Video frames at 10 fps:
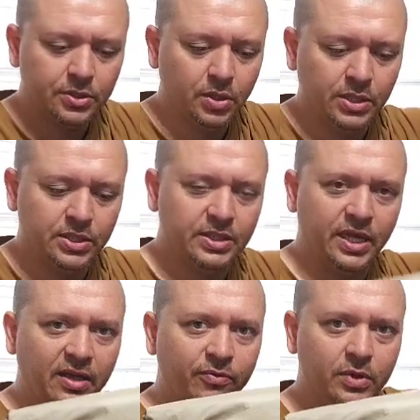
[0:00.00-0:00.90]
So I just
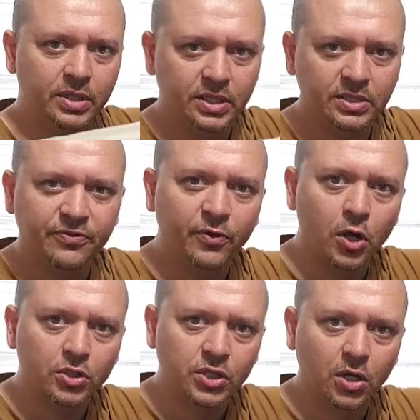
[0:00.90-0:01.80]
have one of these
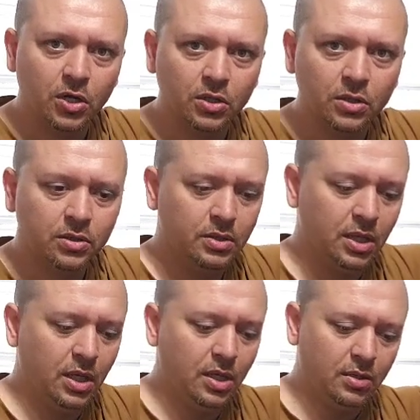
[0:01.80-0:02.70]
Frog Tog,
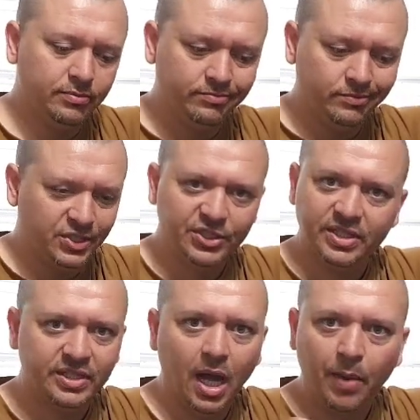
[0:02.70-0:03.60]
just
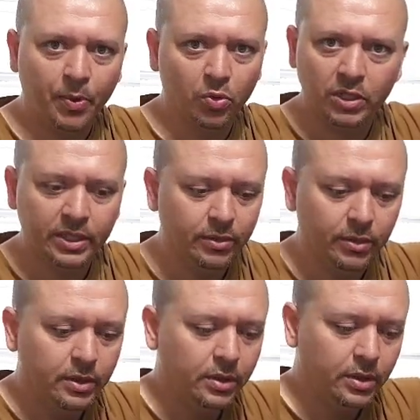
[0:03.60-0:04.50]
the top only,
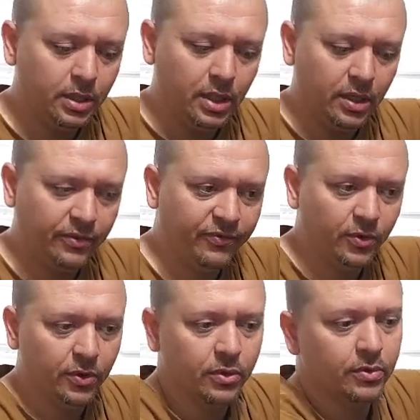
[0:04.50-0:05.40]

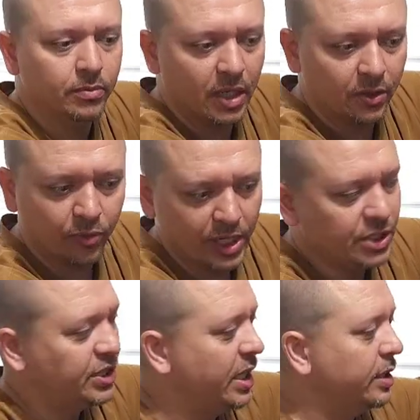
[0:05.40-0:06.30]
for my
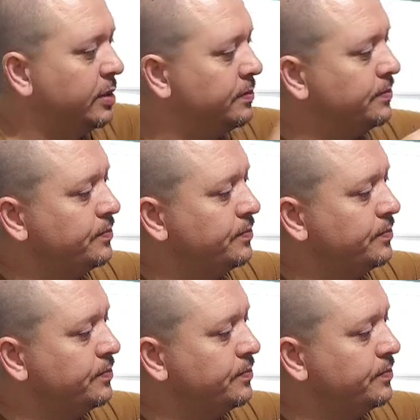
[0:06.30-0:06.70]
rain jacket.